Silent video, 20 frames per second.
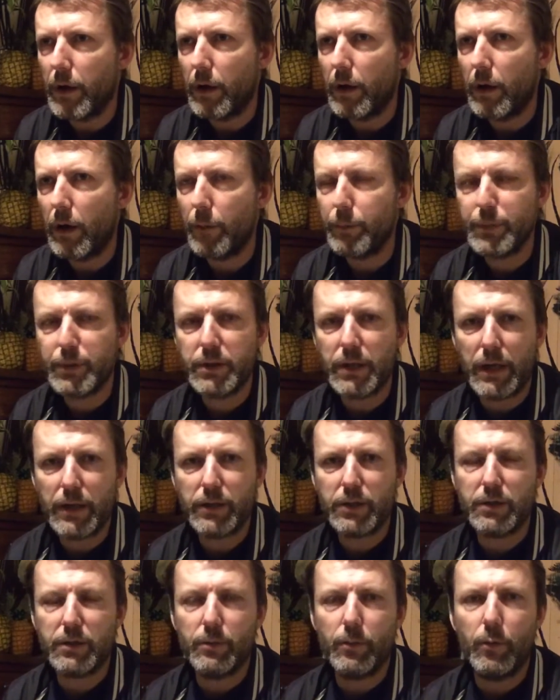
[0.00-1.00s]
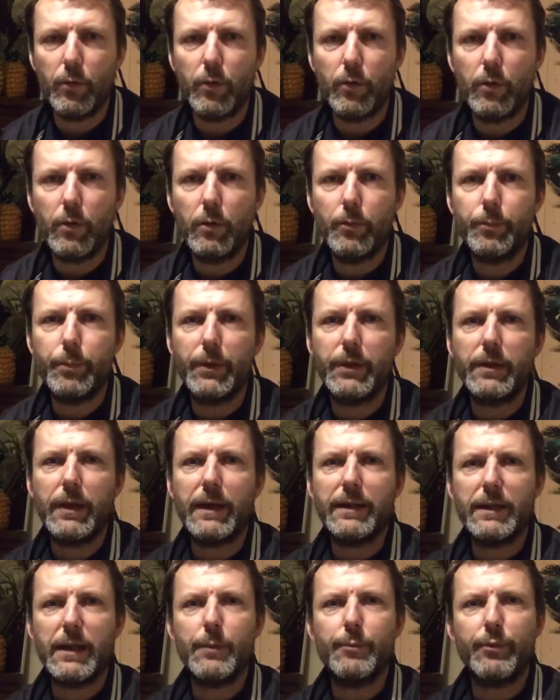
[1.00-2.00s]
Obsessed or
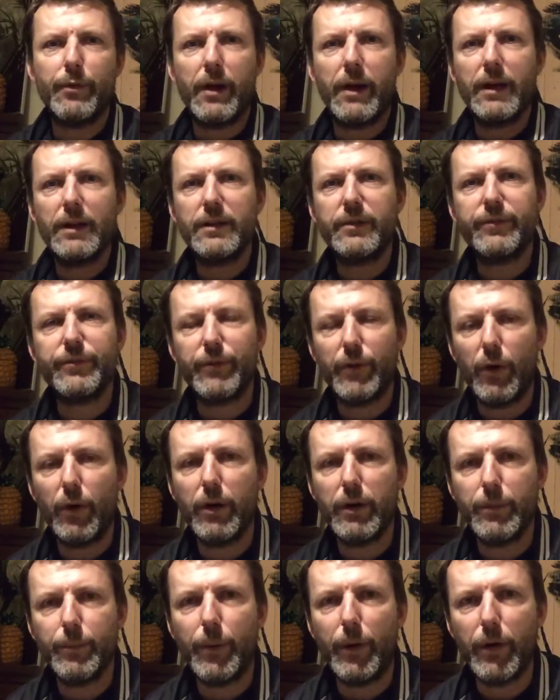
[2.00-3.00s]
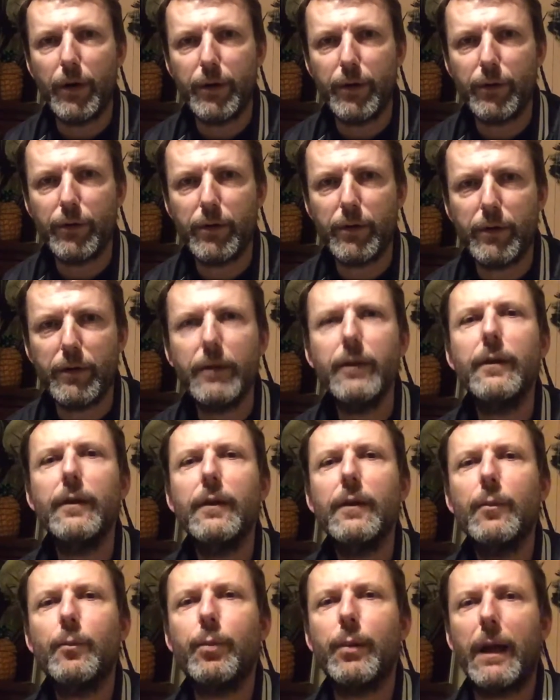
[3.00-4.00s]
had their brains fried by another
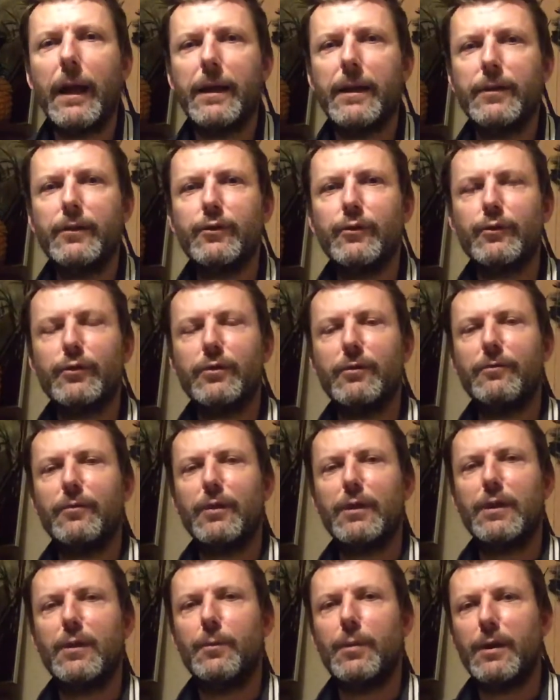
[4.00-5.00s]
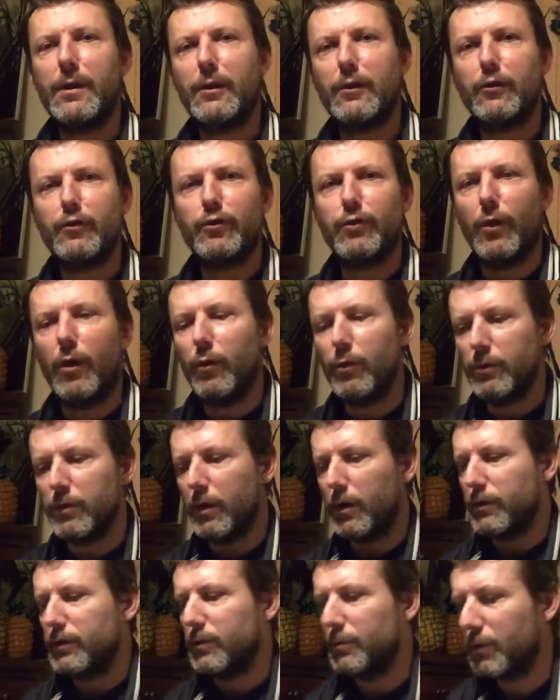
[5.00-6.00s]
planet or something, and they're being controlled
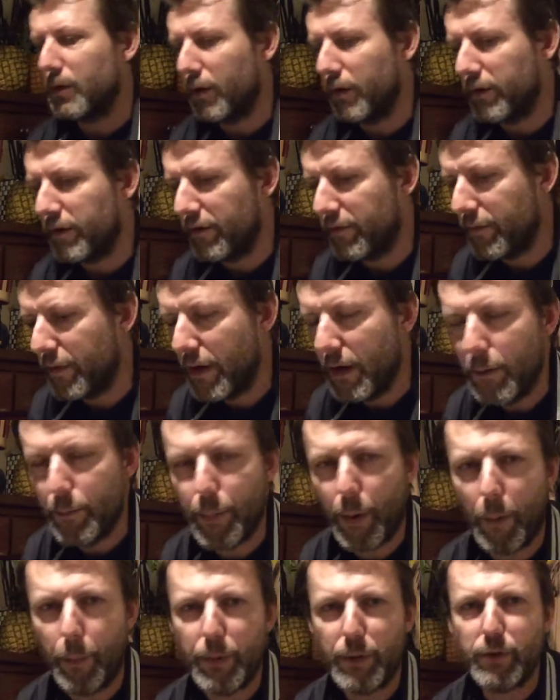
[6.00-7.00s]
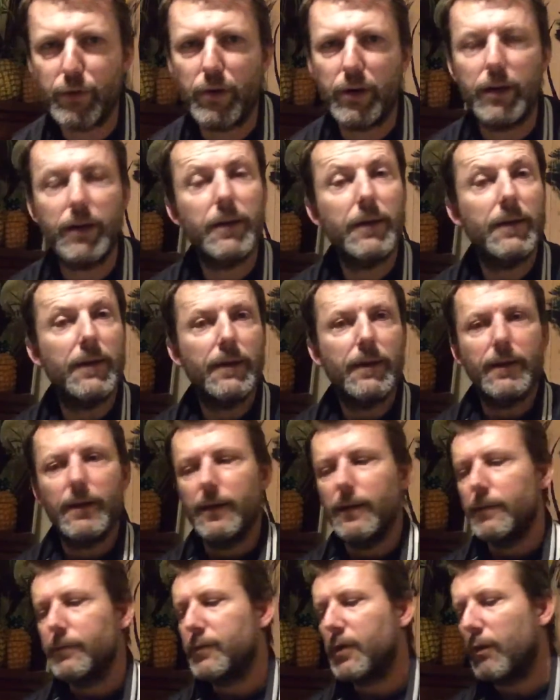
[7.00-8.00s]
like some kind of puppetry.
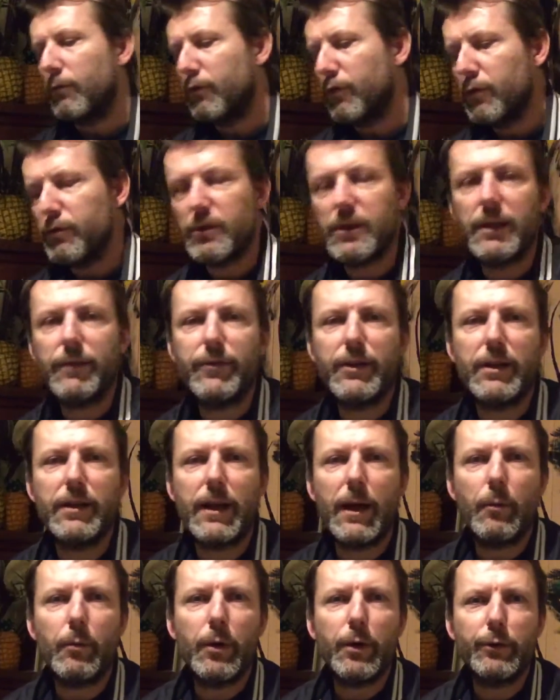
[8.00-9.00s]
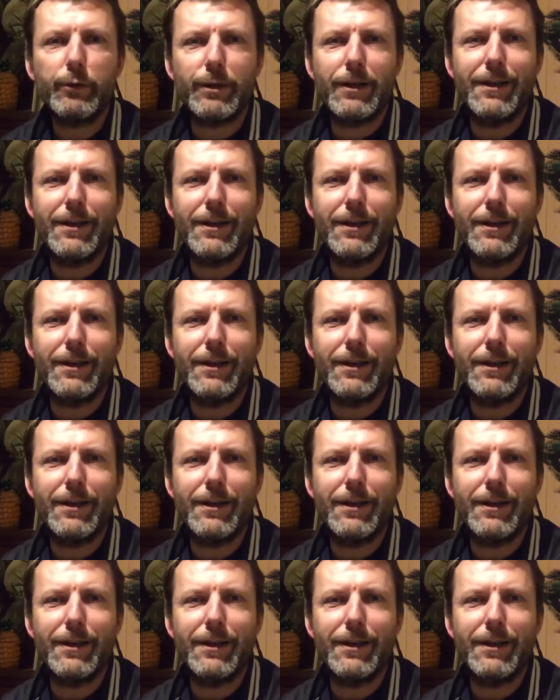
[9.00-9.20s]
Tom Cruise living in that world.